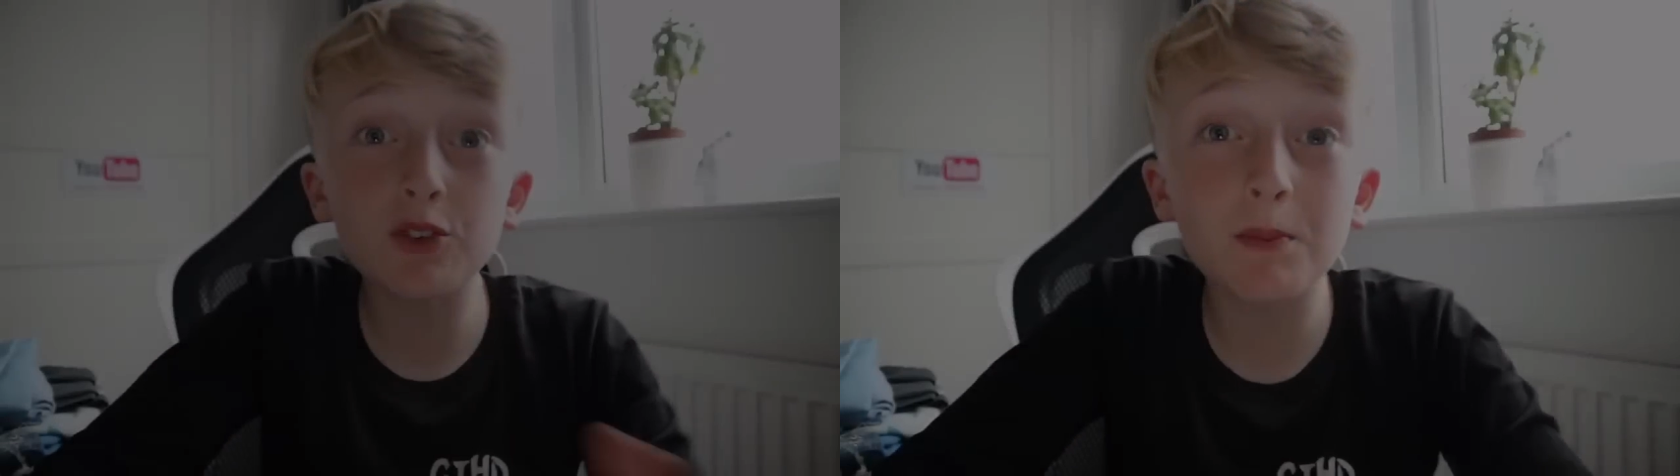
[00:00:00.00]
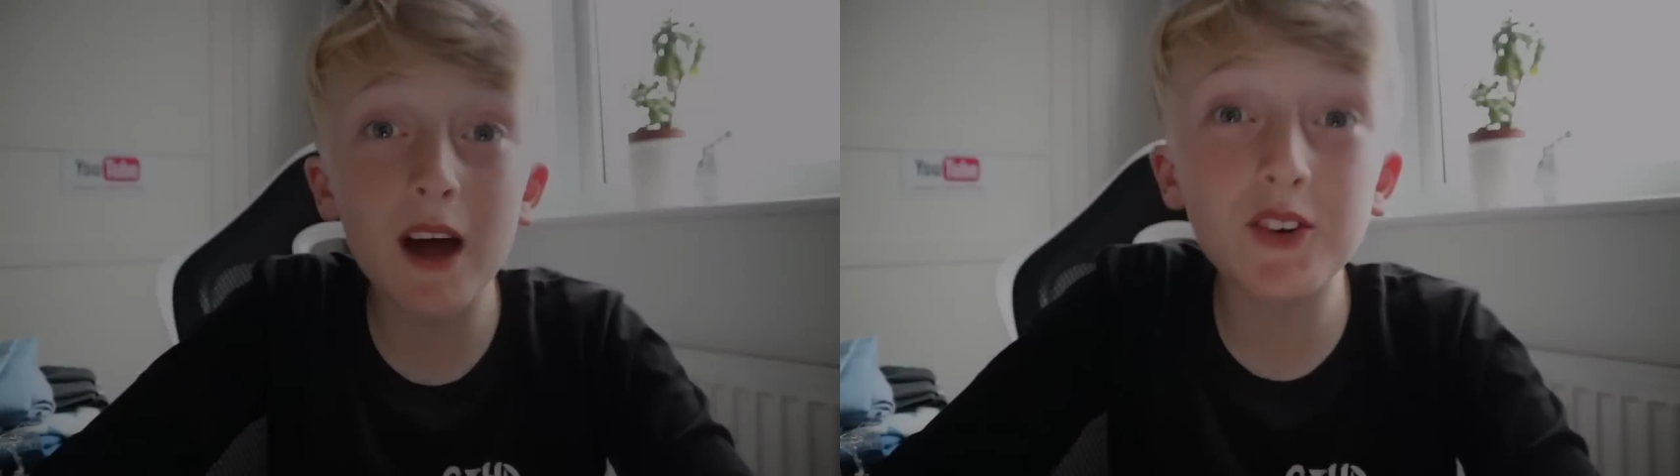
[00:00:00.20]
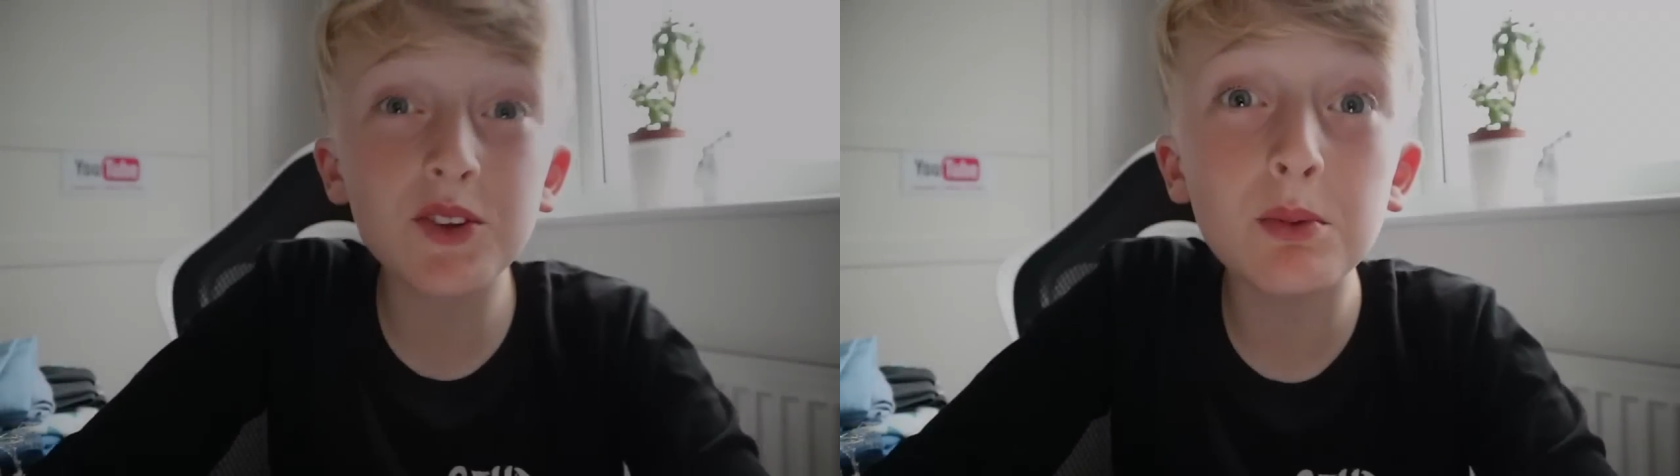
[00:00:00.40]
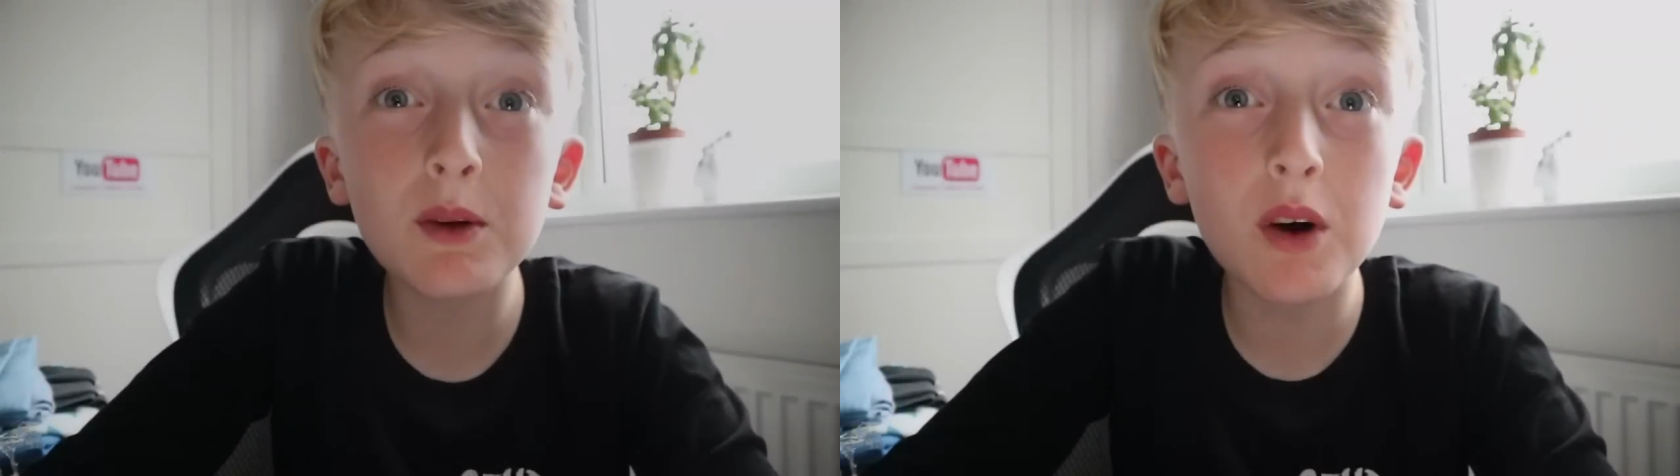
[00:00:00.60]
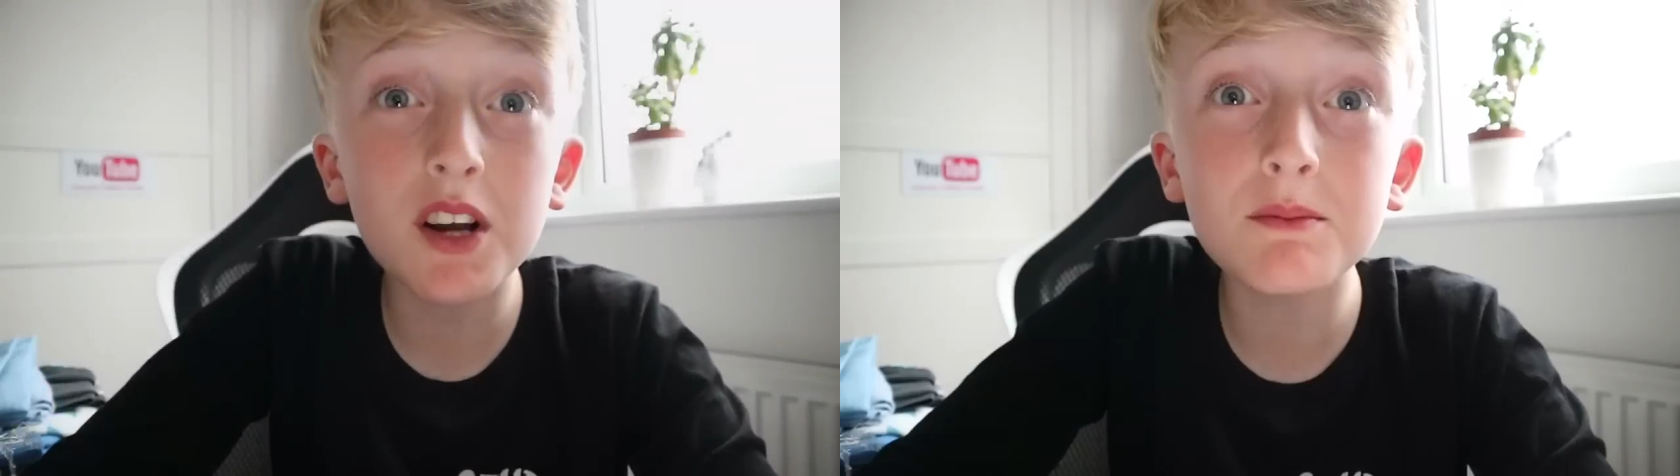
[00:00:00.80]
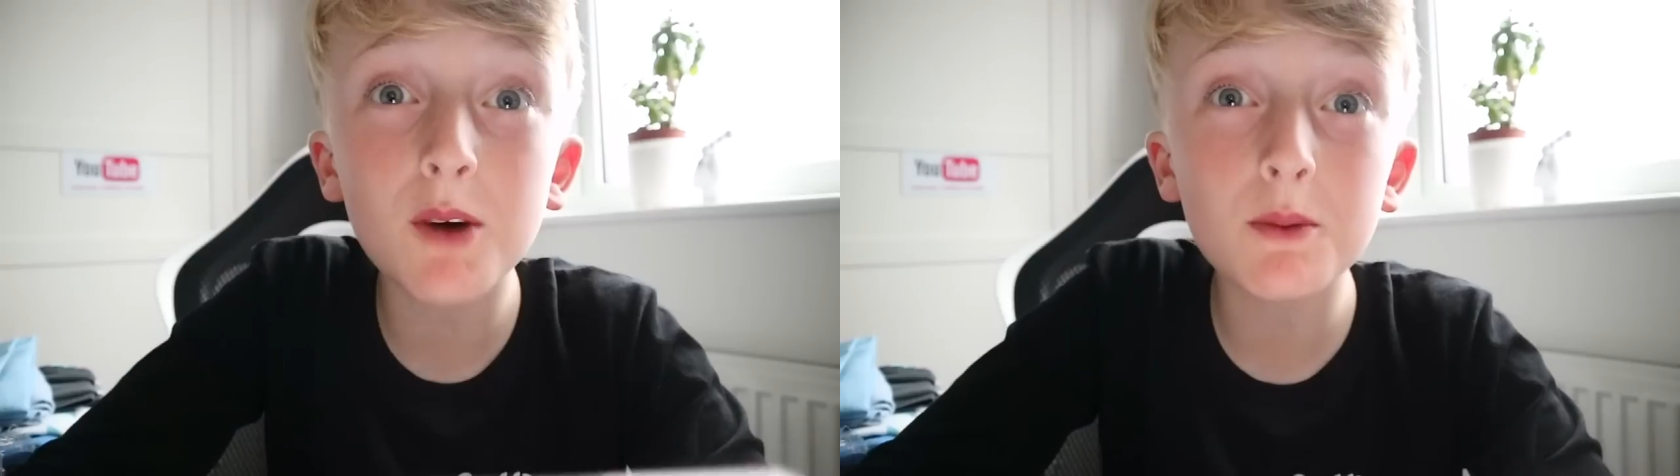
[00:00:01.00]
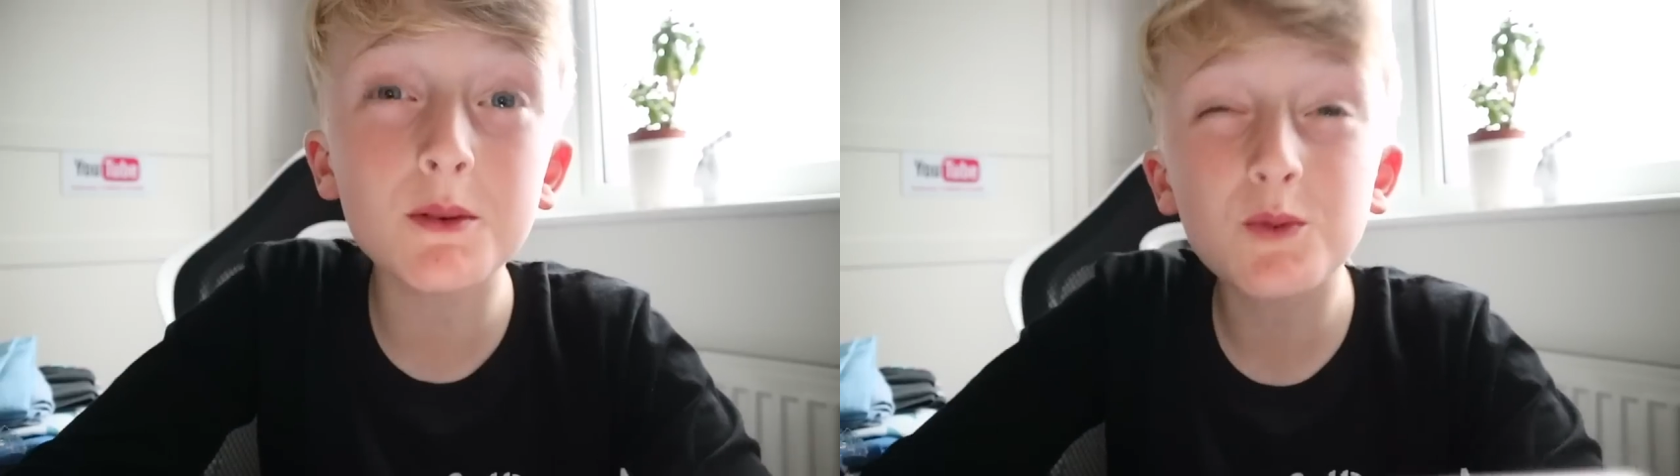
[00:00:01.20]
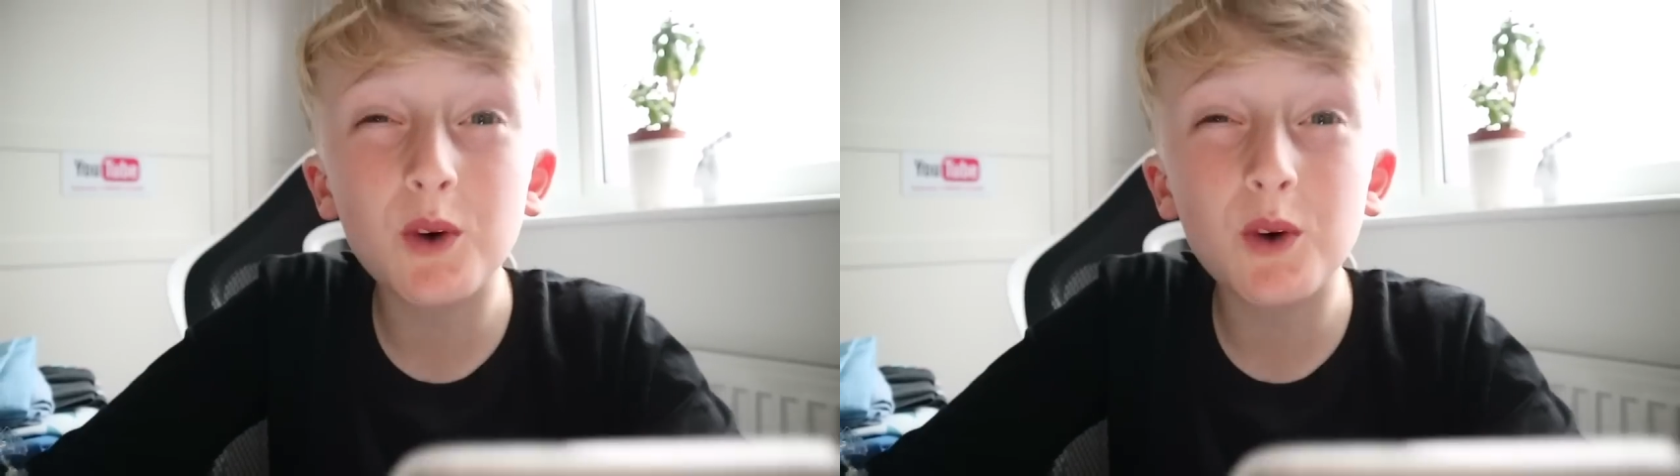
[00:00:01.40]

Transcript: just bear with me one moment